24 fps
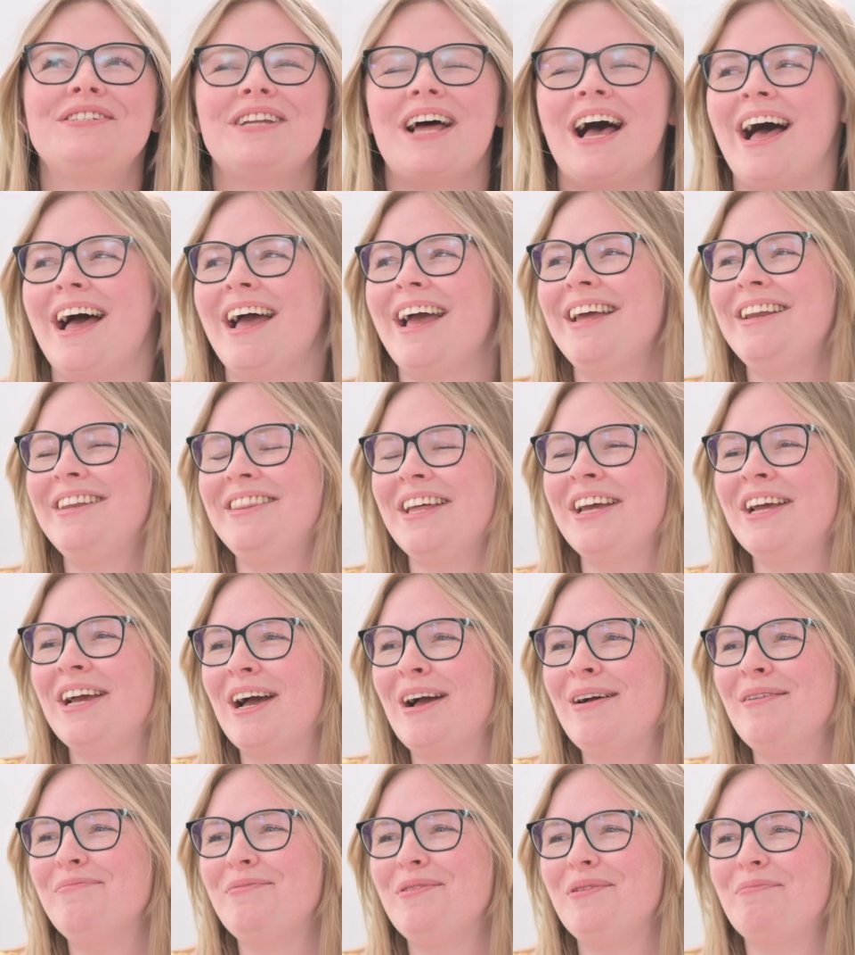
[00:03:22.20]
I think
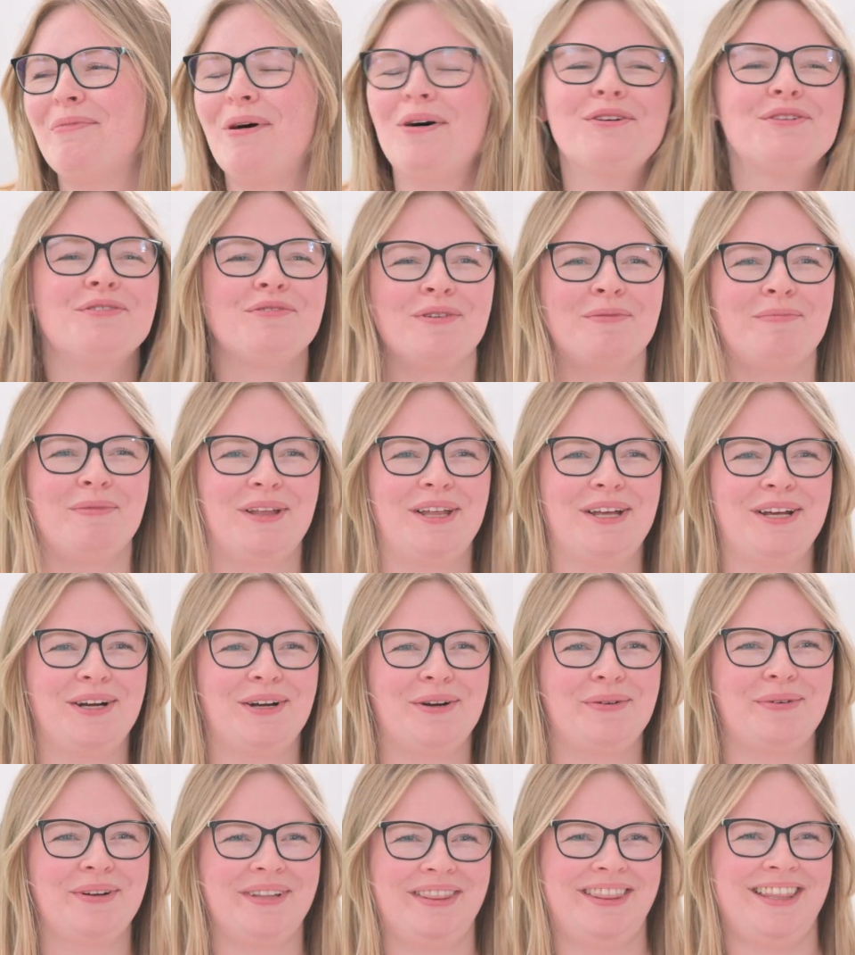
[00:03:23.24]
I'm the most
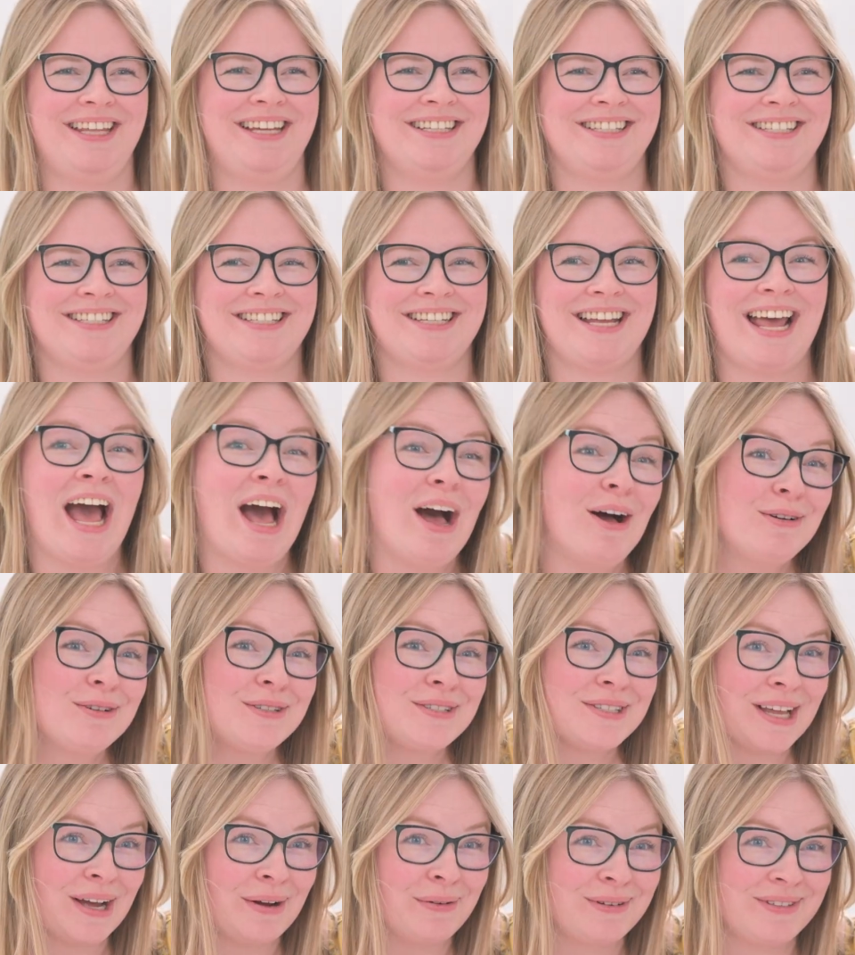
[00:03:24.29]
familiar with this
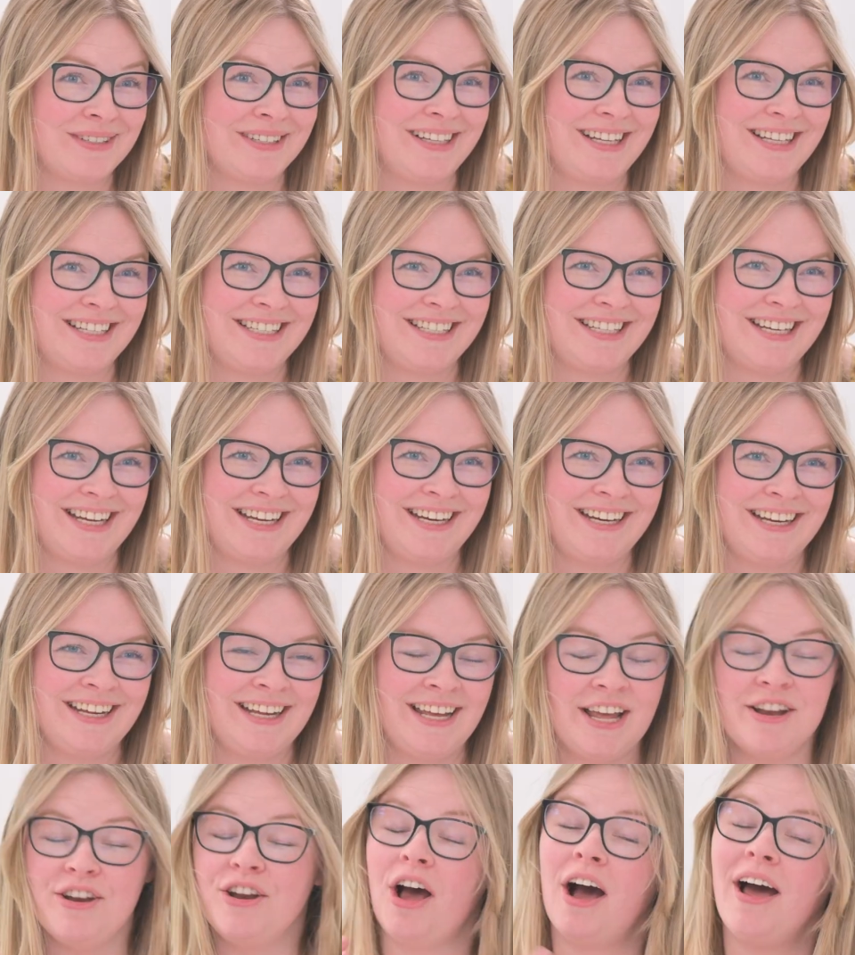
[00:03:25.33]
house that was listed,
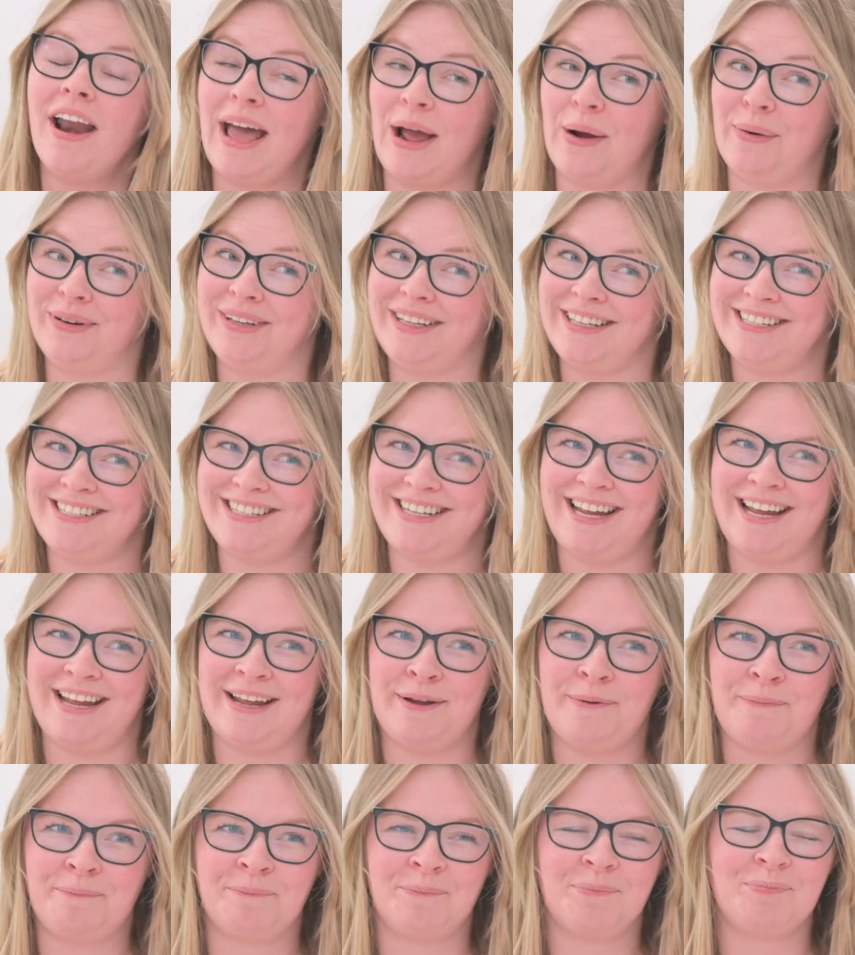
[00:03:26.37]
not our
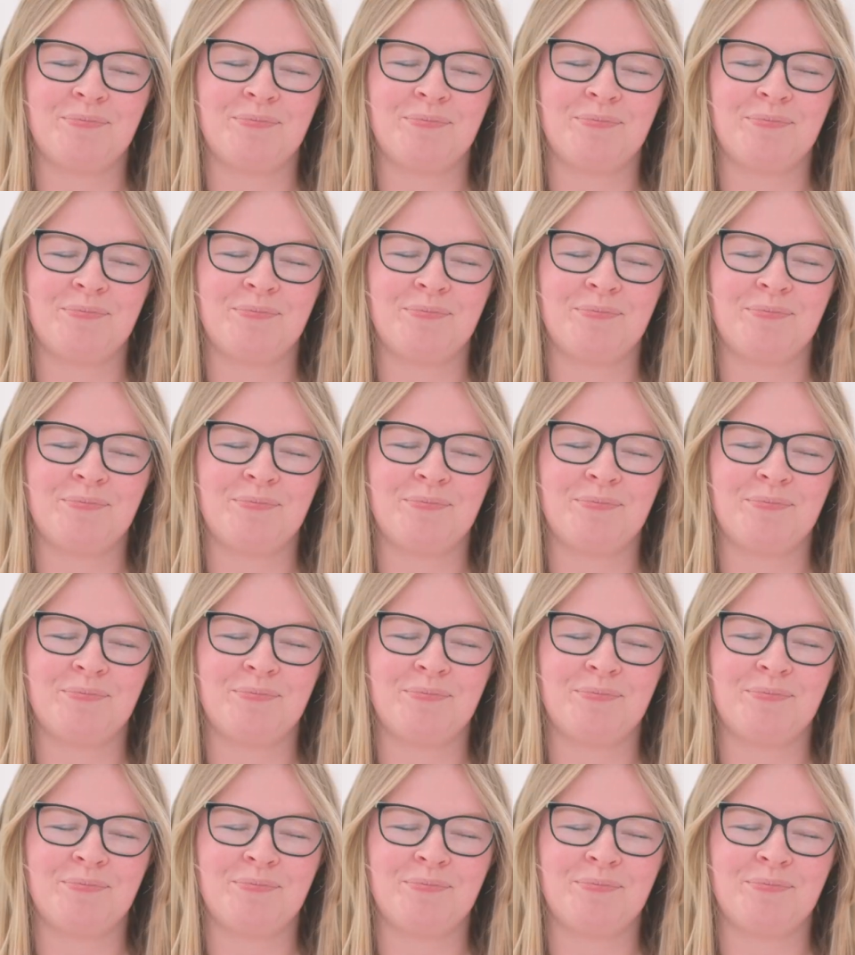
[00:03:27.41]
listing,